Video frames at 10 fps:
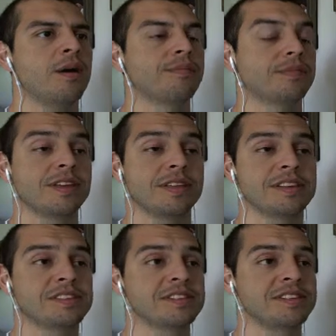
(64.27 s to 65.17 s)

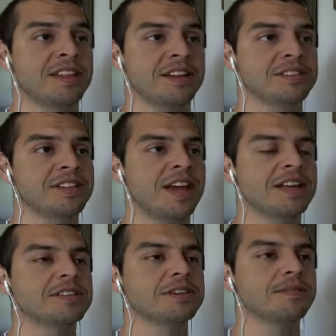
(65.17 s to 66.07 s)
This is, and here's the
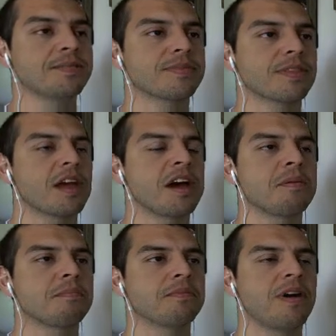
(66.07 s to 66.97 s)
answer.
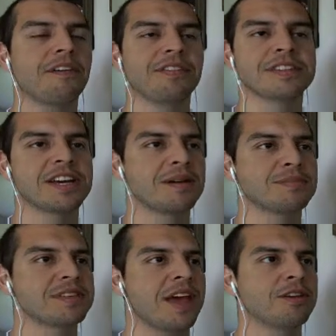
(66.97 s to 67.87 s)

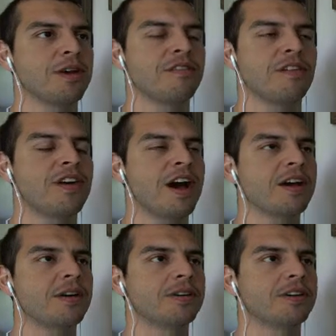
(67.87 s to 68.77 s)
Oftentimes, yeah, you have a
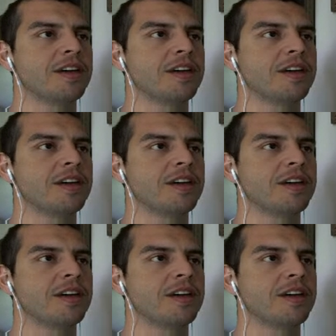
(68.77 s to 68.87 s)
file,